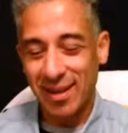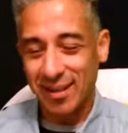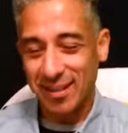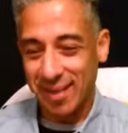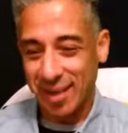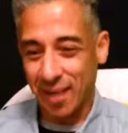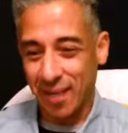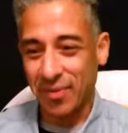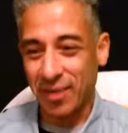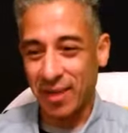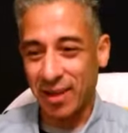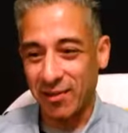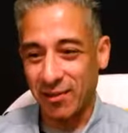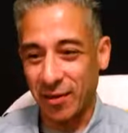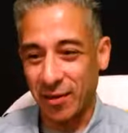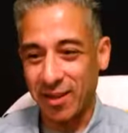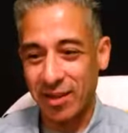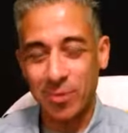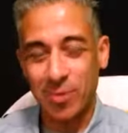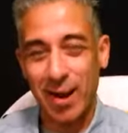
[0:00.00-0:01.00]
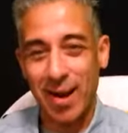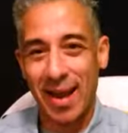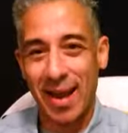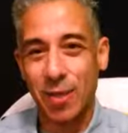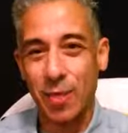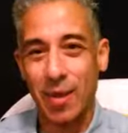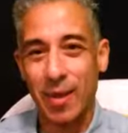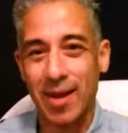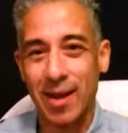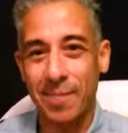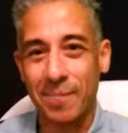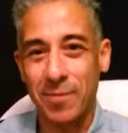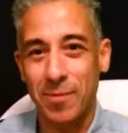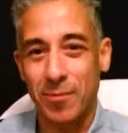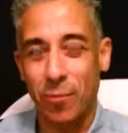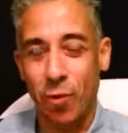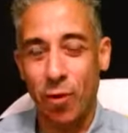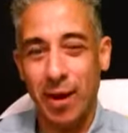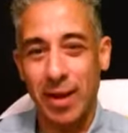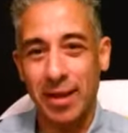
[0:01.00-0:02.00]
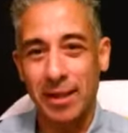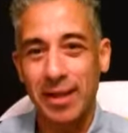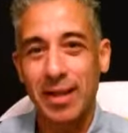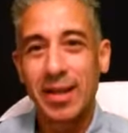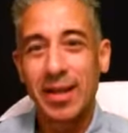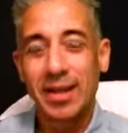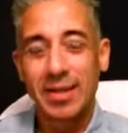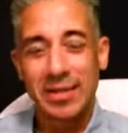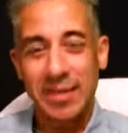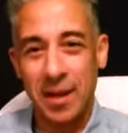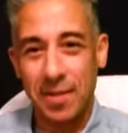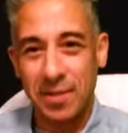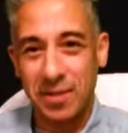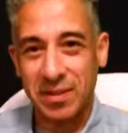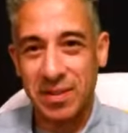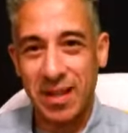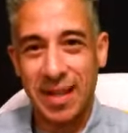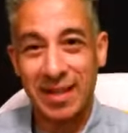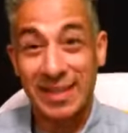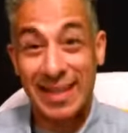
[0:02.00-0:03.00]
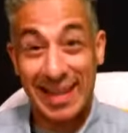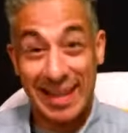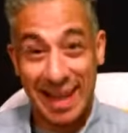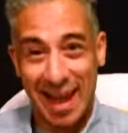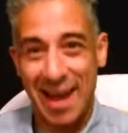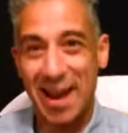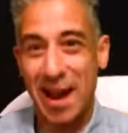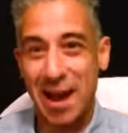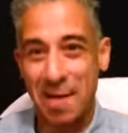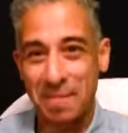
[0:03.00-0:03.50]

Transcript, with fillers: Tough things first. That's why I like waking up in the morning. Toughest thing is to get up.